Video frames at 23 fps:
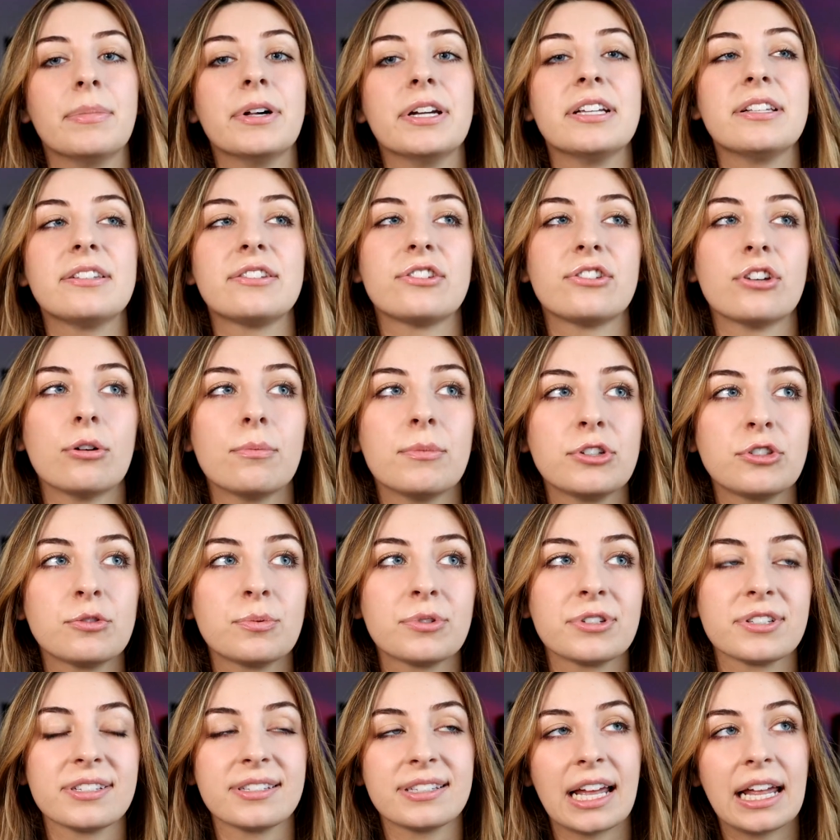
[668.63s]
But it's so much
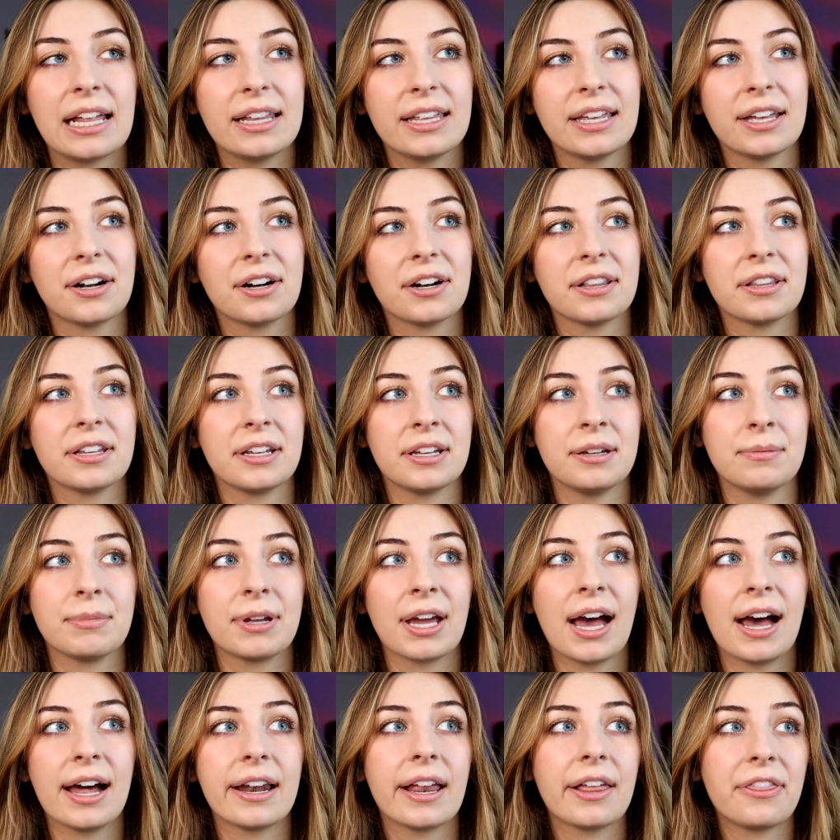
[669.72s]
more salient on the
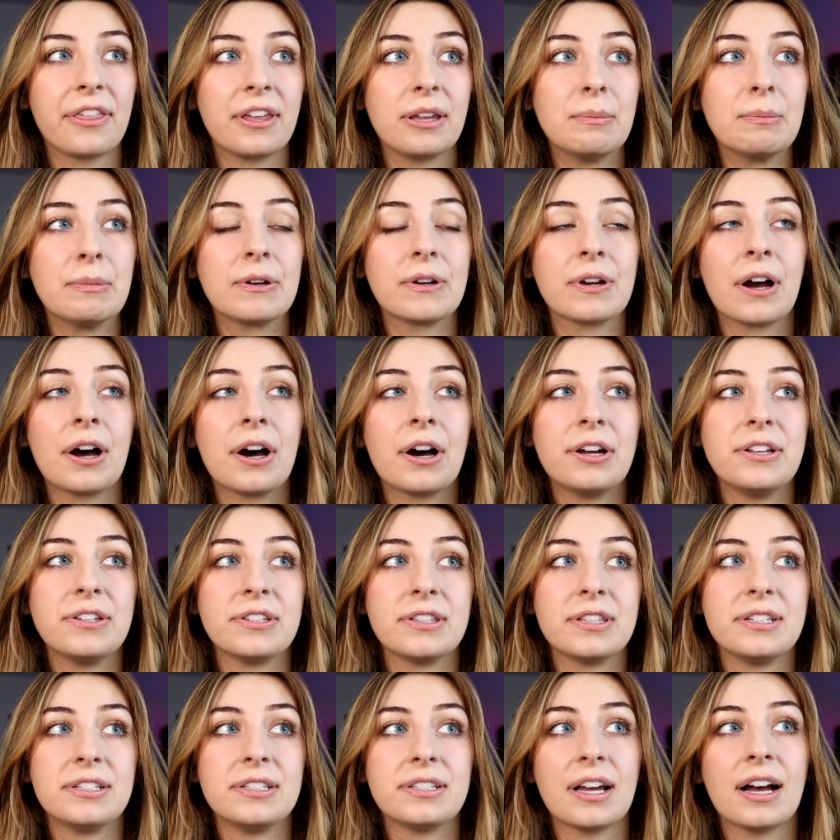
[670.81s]
MCAT, I think,
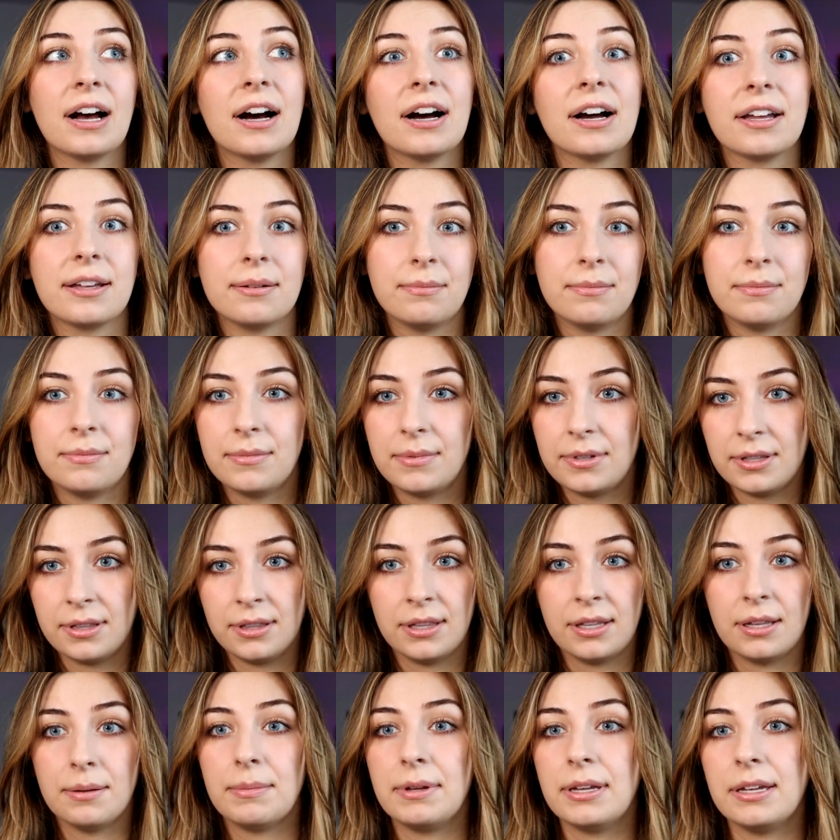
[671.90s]
because the time
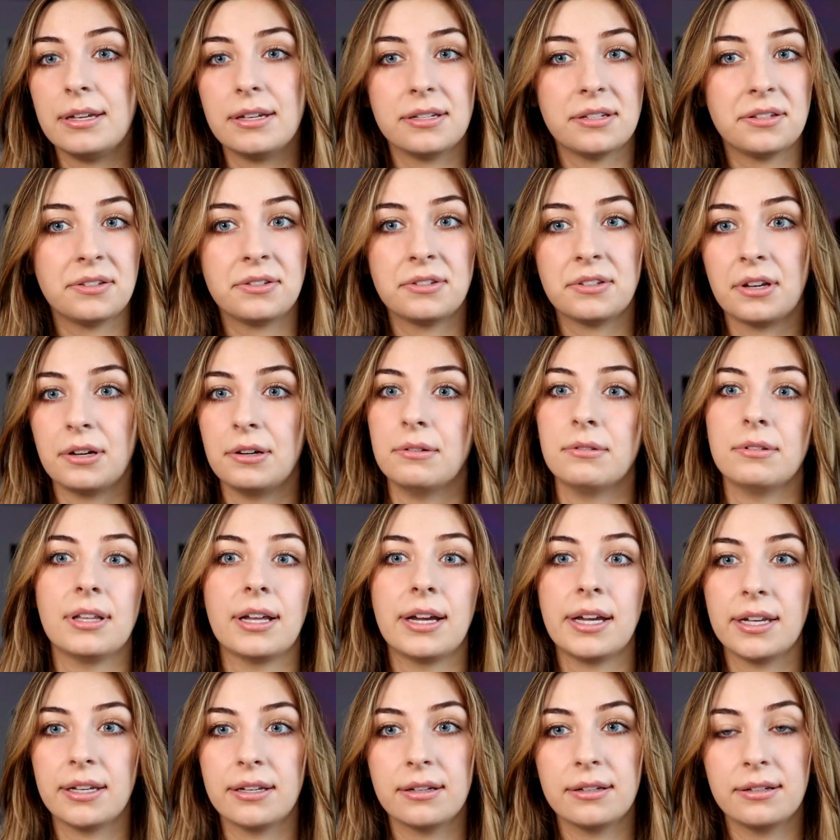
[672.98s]
limit is so
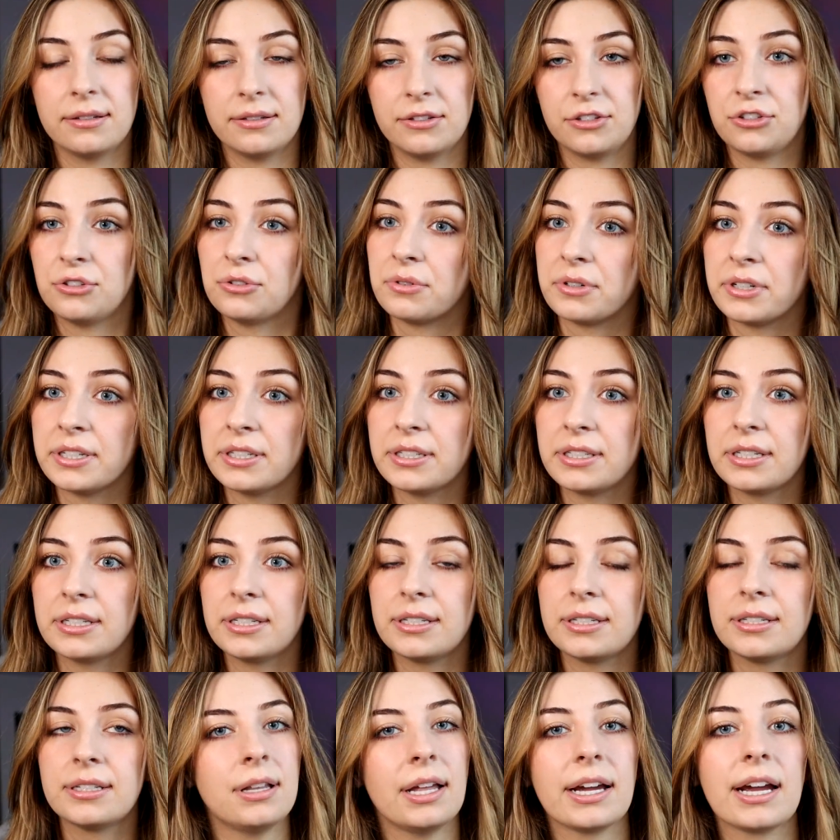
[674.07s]
like short.
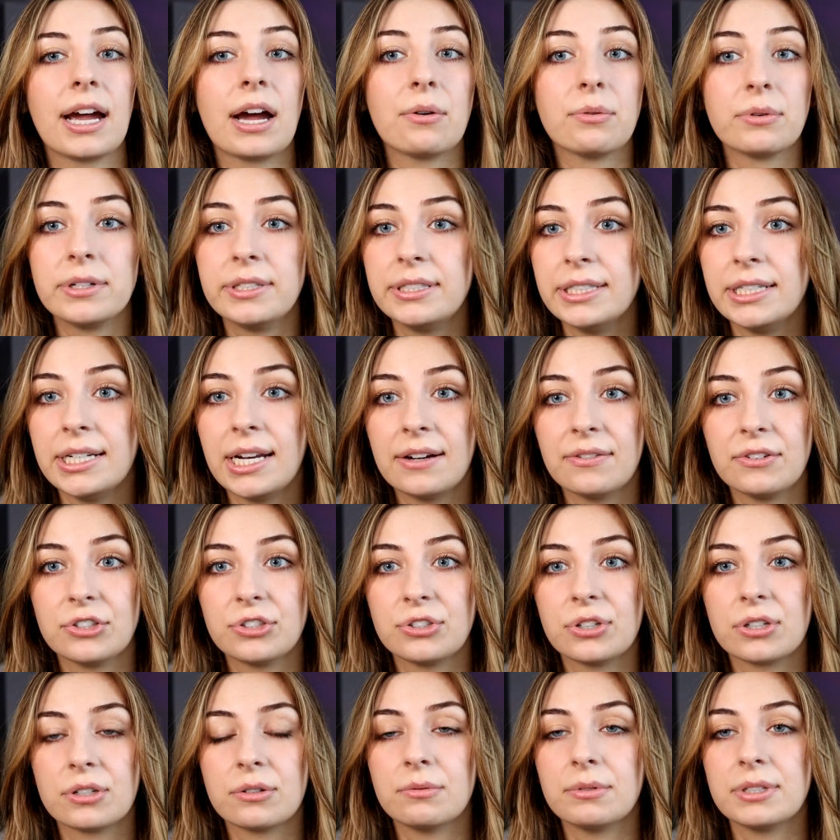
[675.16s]
Like I really never
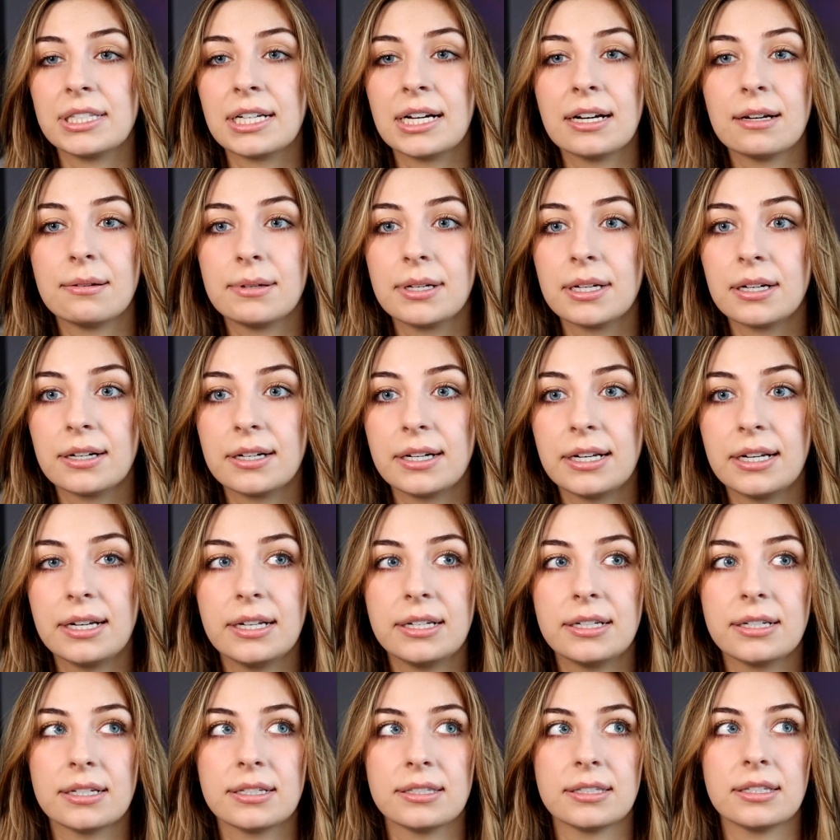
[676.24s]
struggled with timing on
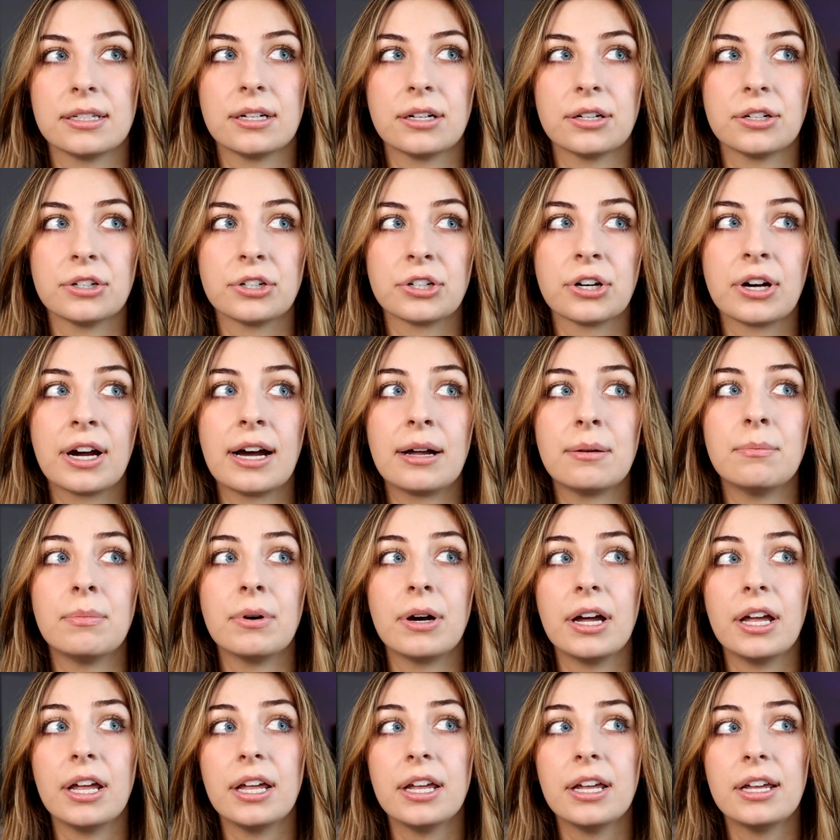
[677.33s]
any test in undergrad,
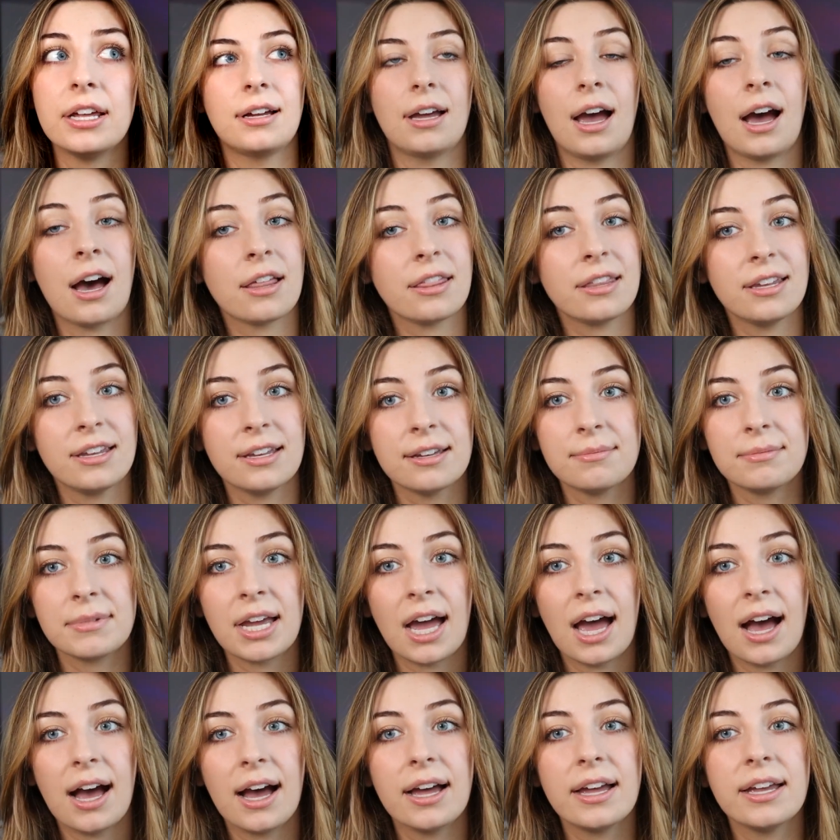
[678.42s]
but on the
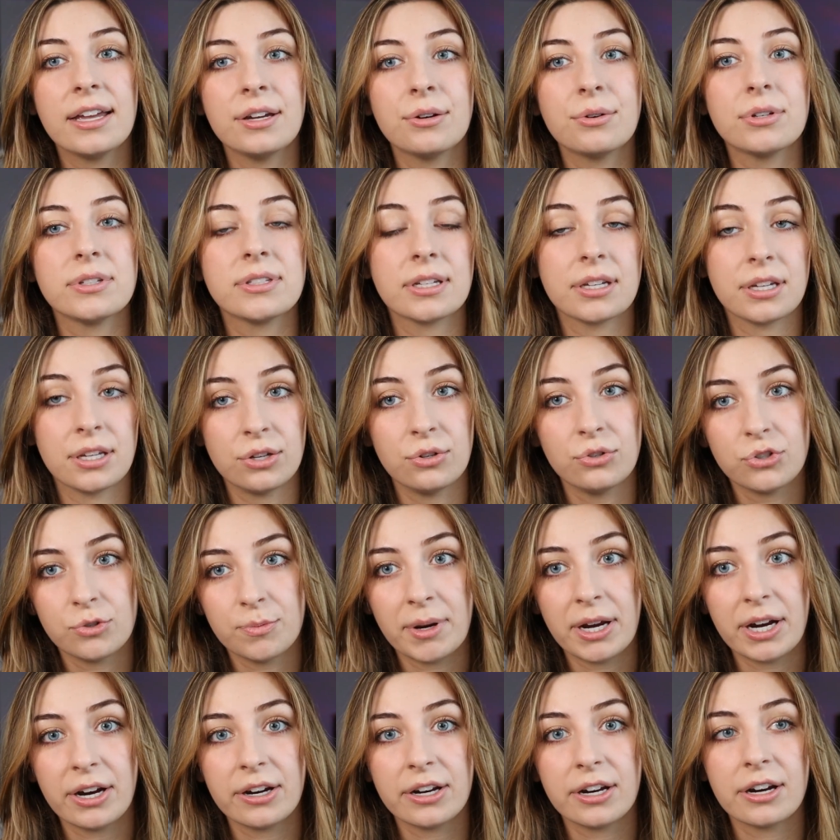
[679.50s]
MCAT, it was a
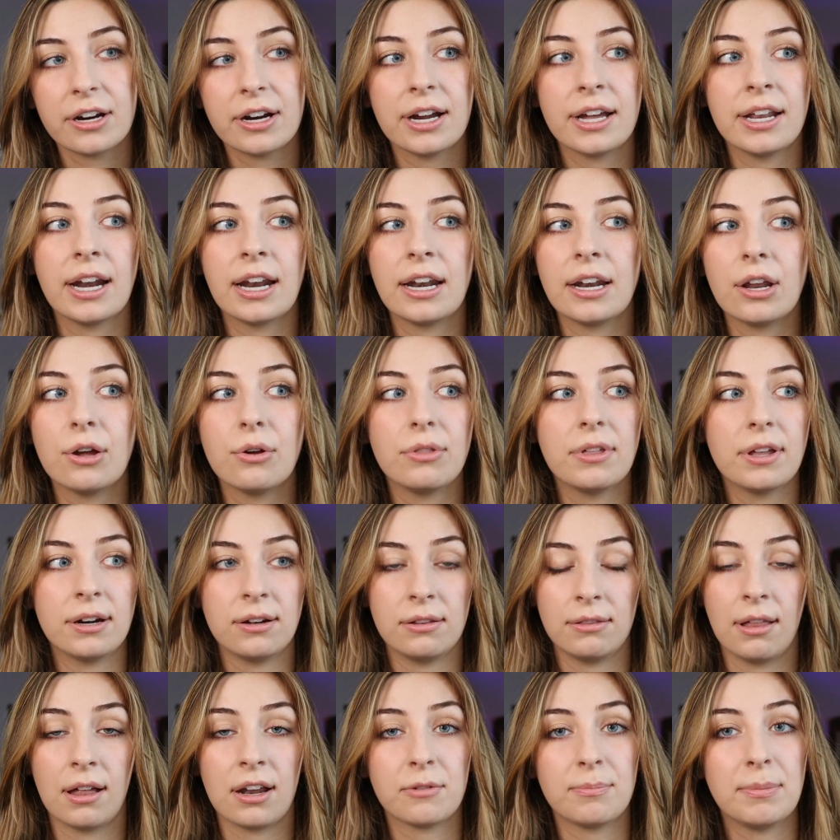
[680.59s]
huge barrier, and I know that
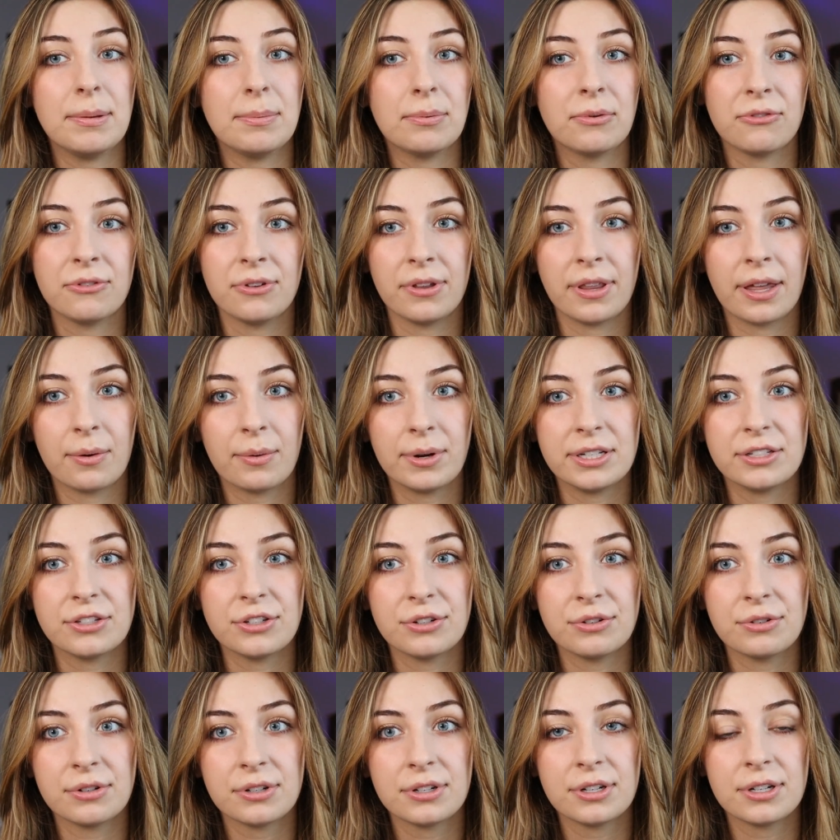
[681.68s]
a lot of people feel that way too.